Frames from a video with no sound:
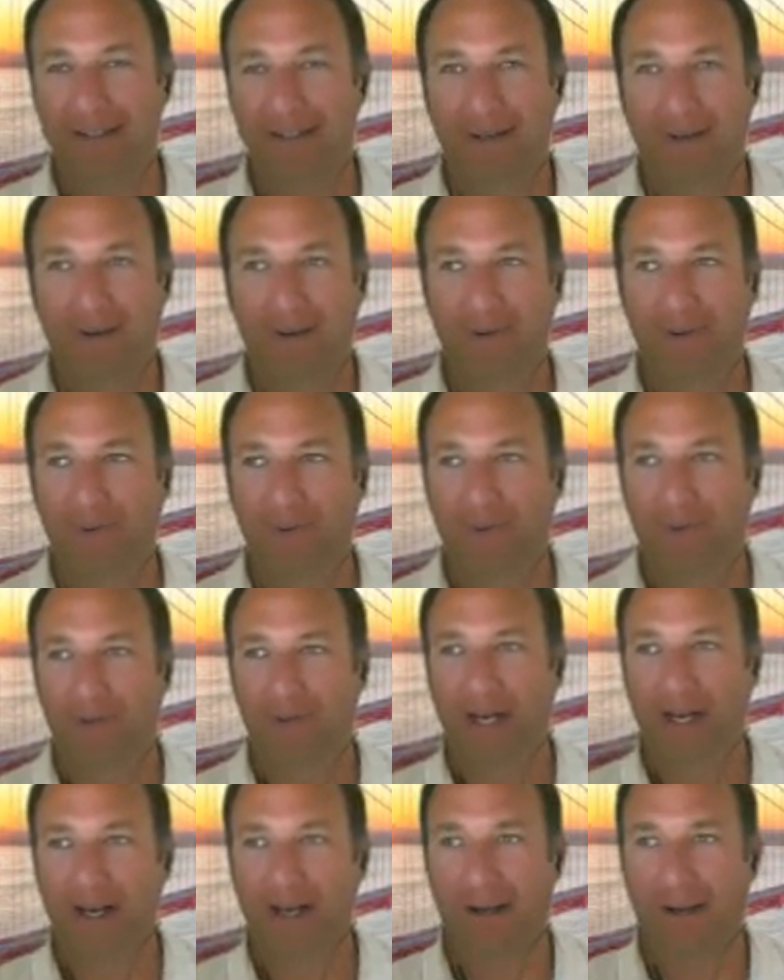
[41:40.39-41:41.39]
So
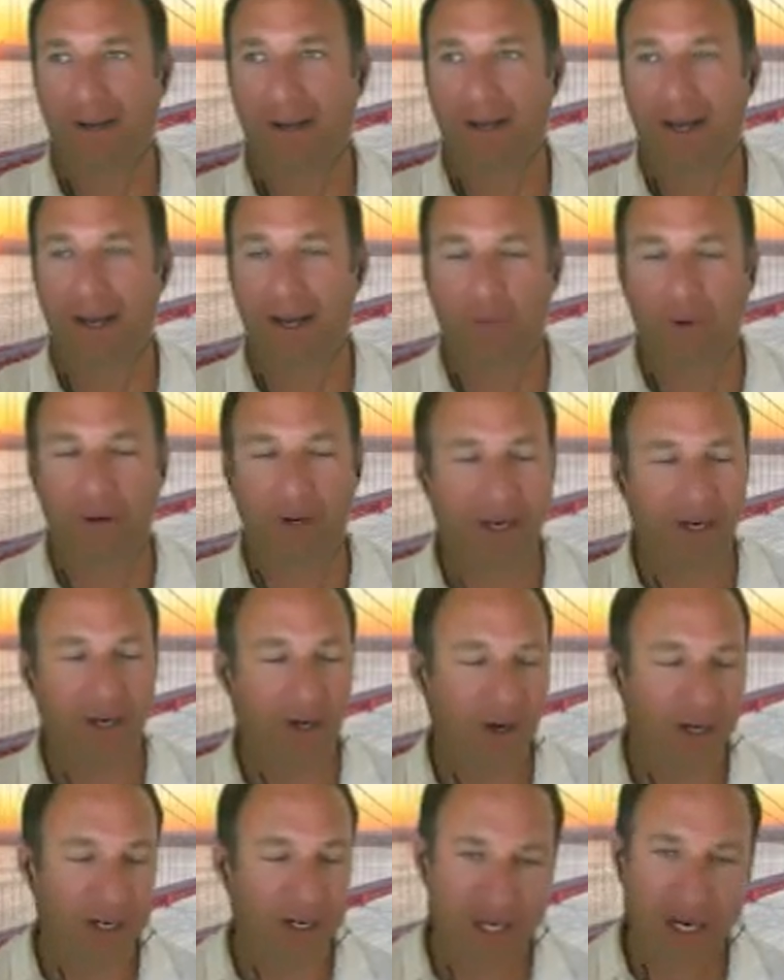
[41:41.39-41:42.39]
I would
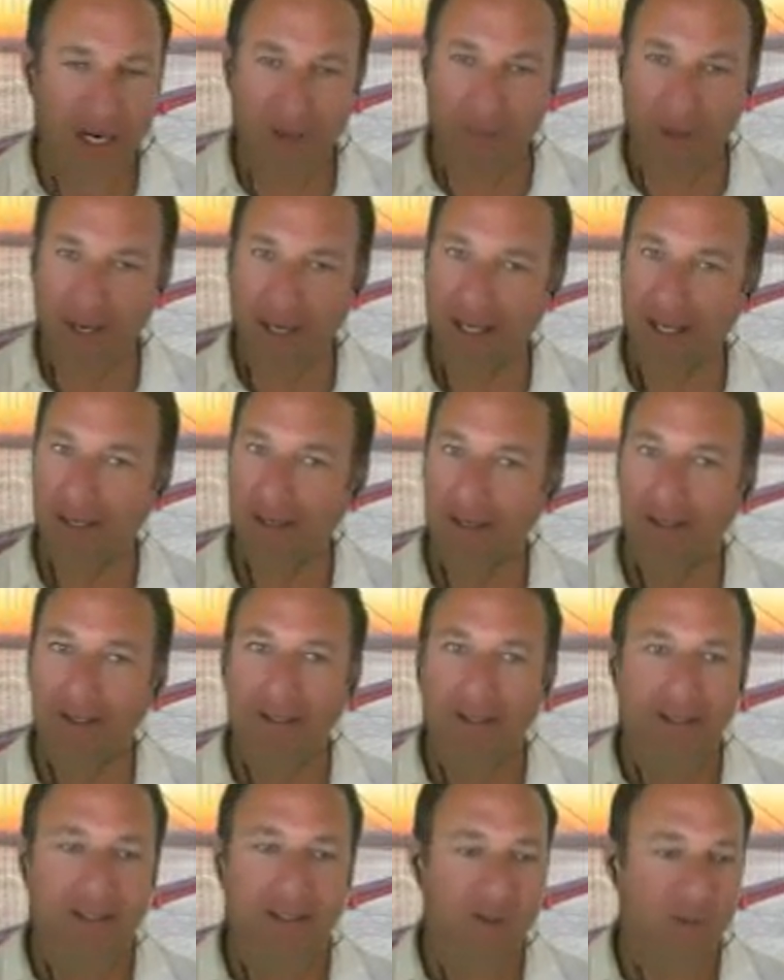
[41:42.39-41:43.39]
encourage anybody
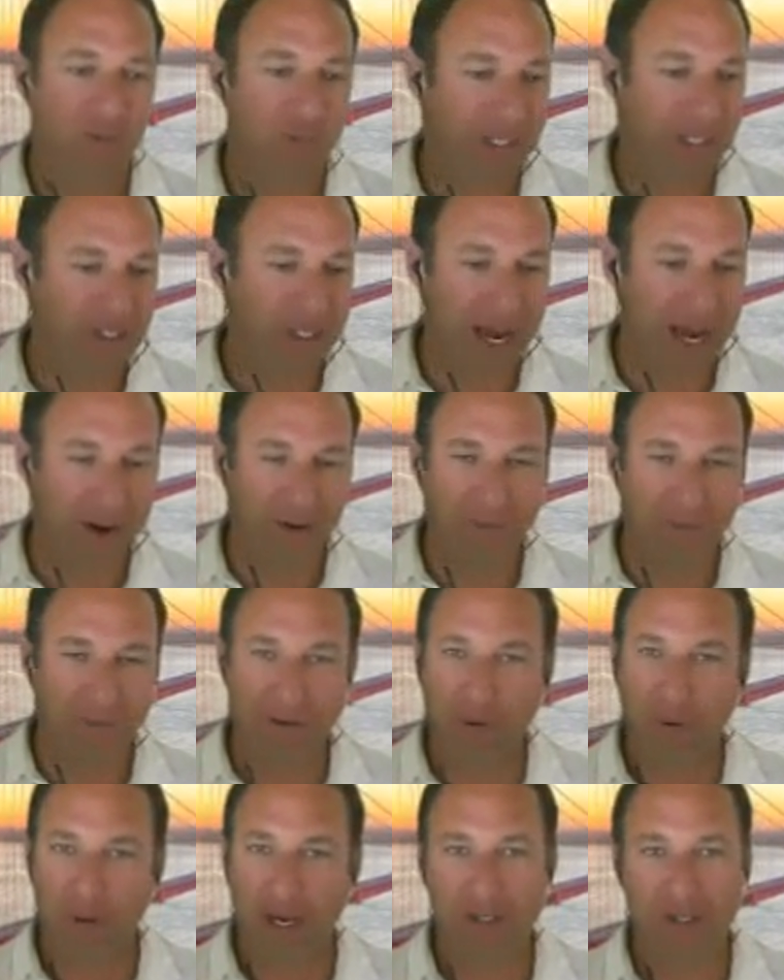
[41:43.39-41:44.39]
to reach out if
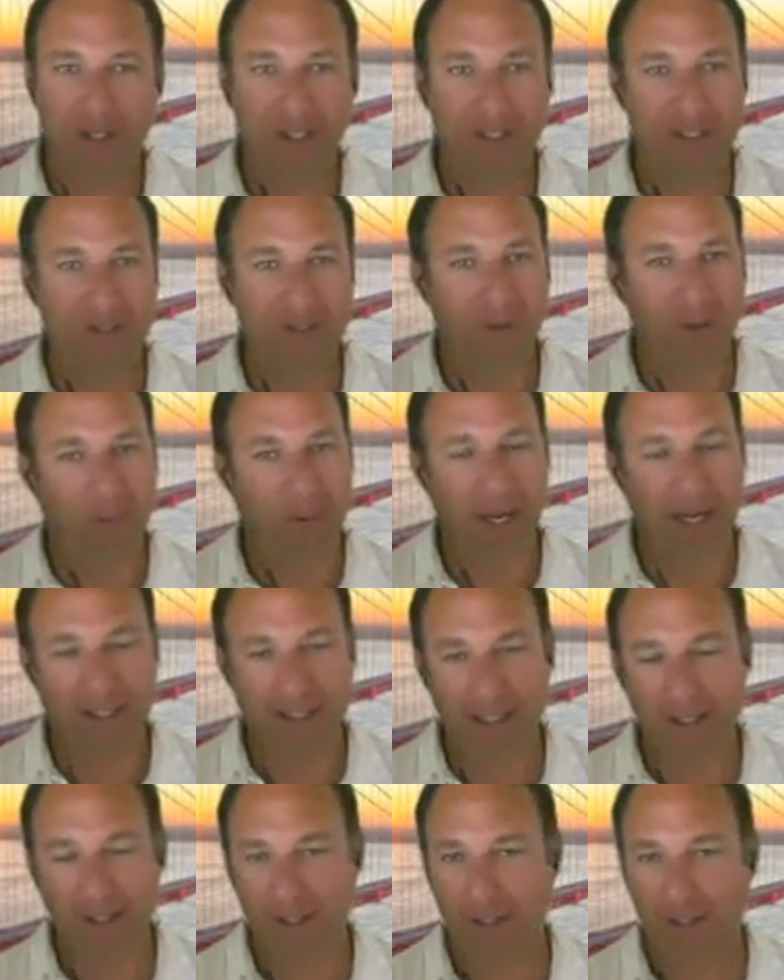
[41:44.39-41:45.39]
you have questions, if you're a
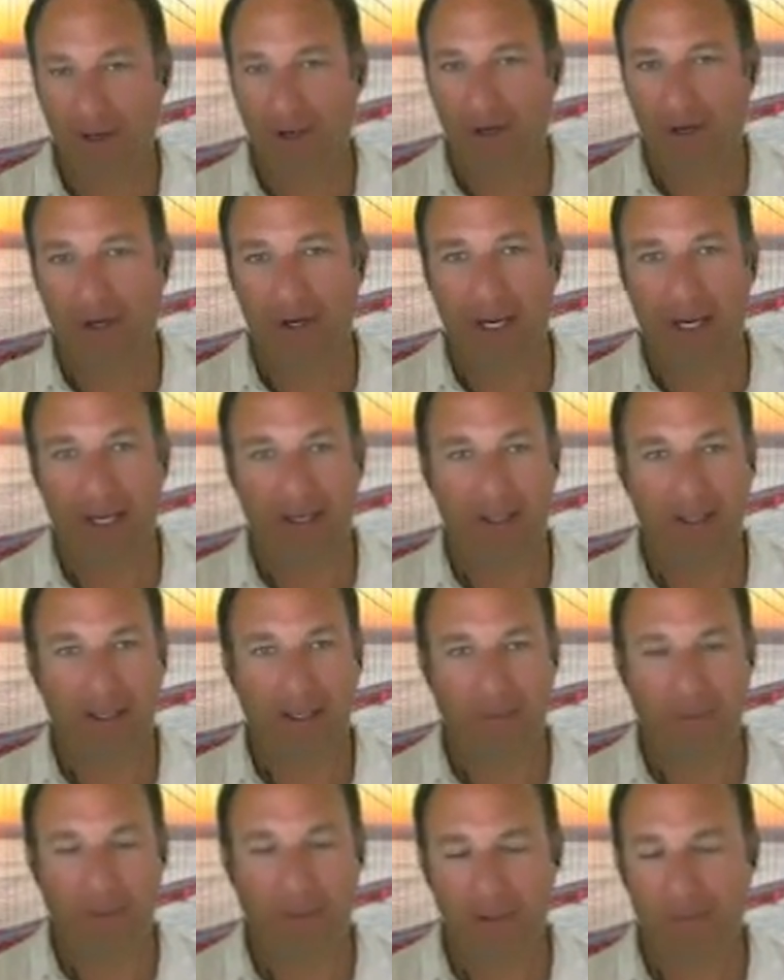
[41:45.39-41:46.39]
practitioner and
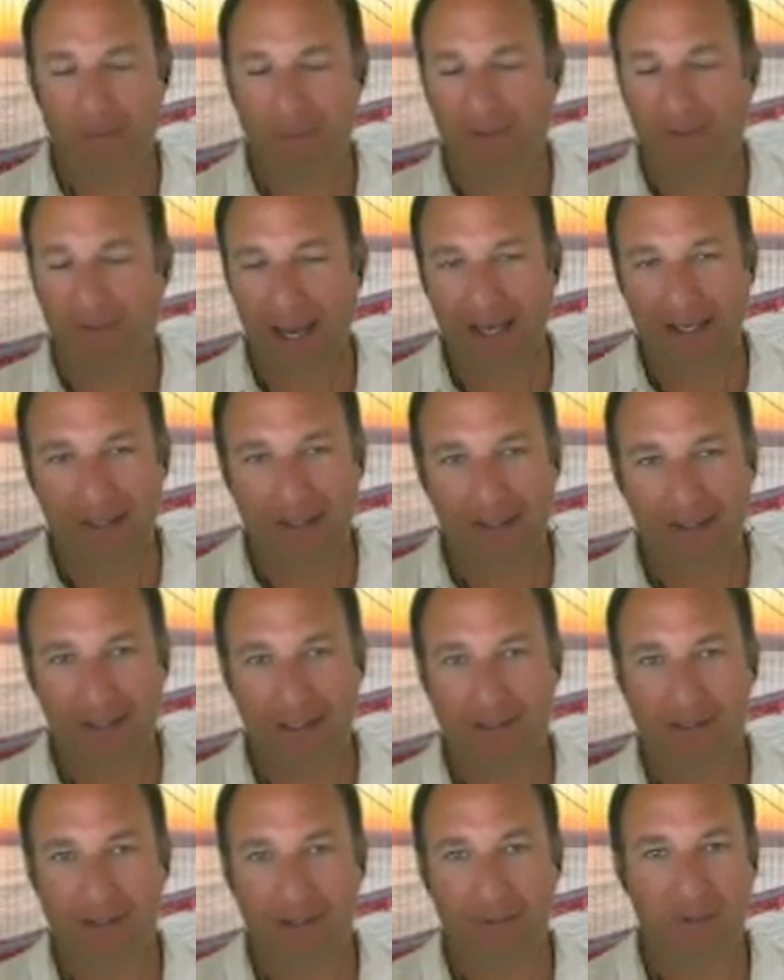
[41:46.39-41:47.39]
you want some advice
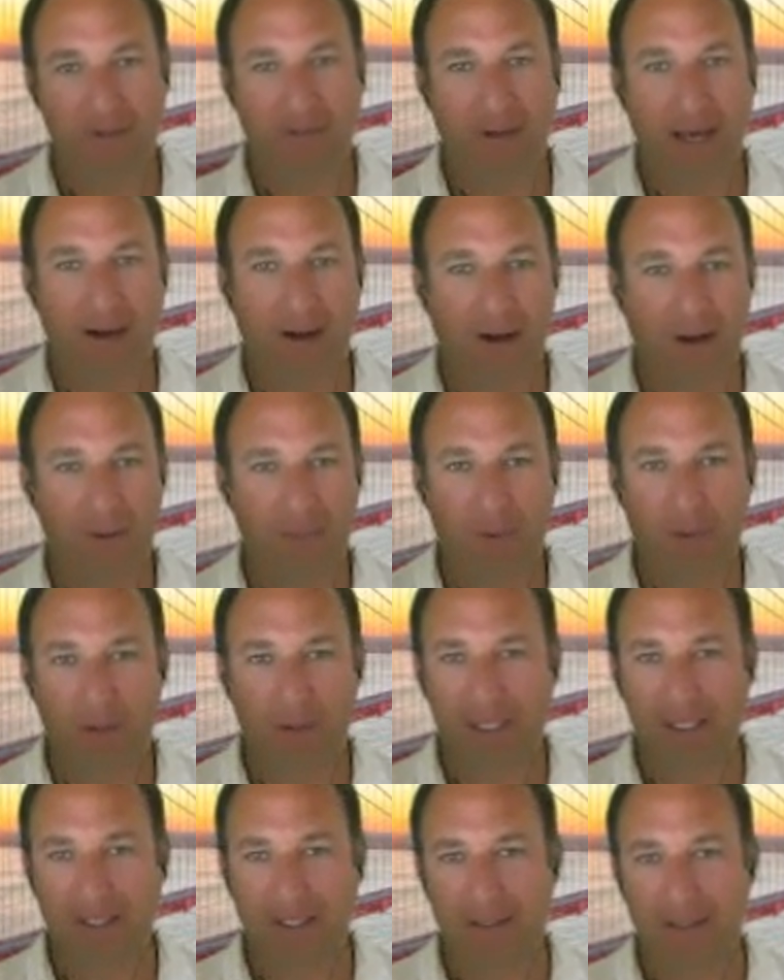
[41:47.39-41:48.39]
in terms of how to
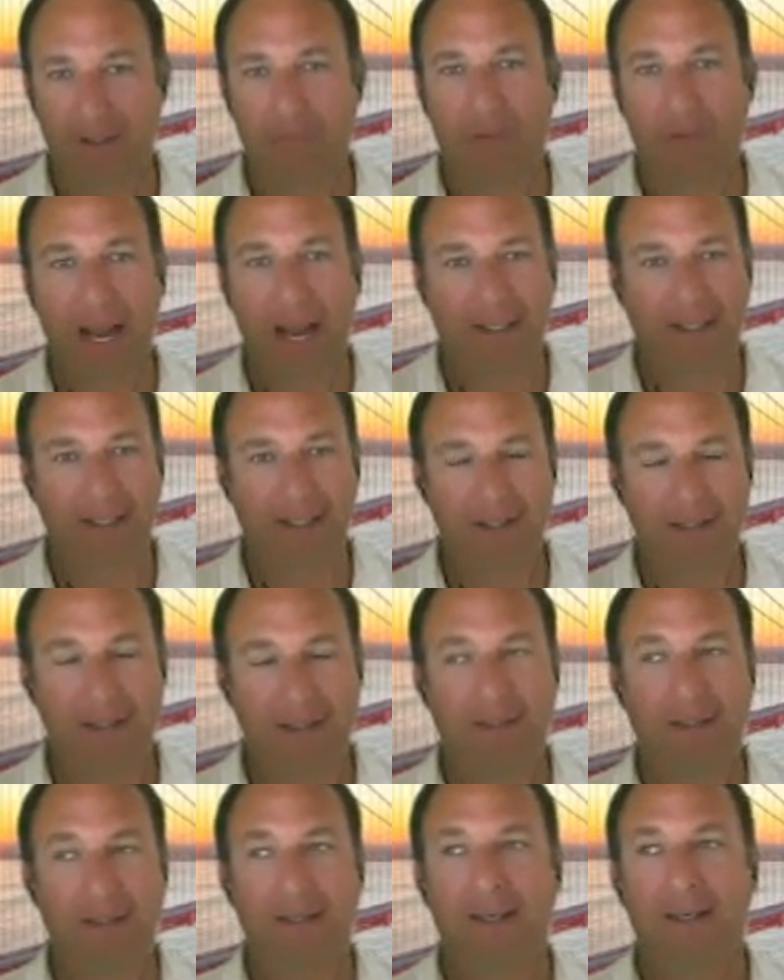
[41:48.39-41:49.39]
onboard this in your
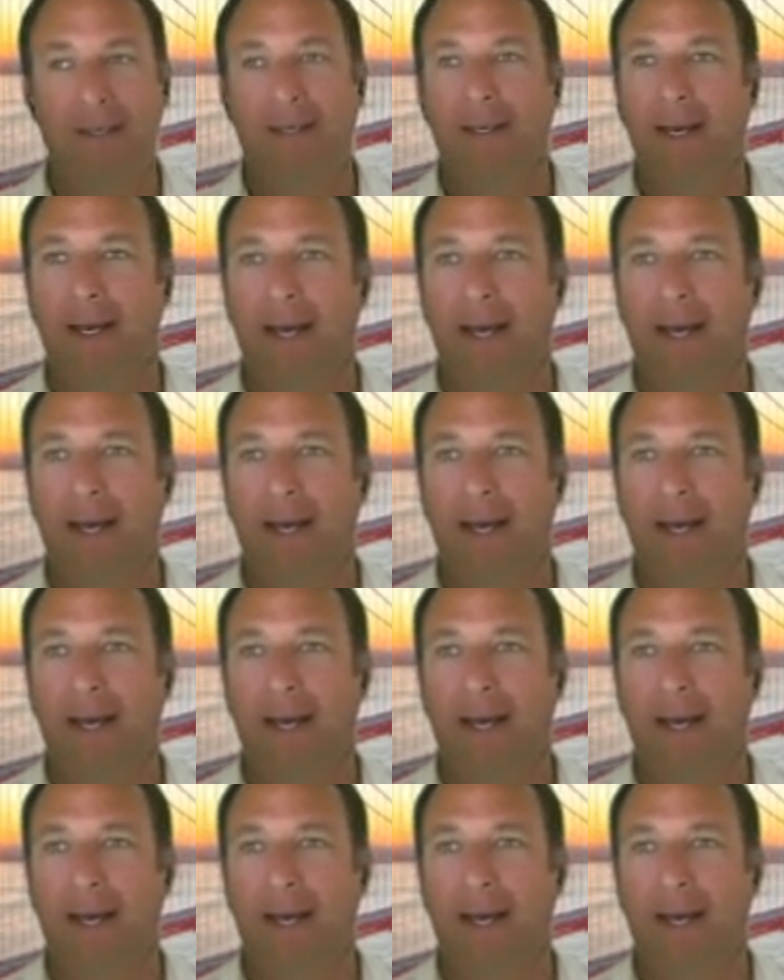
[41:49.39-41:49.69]
practice.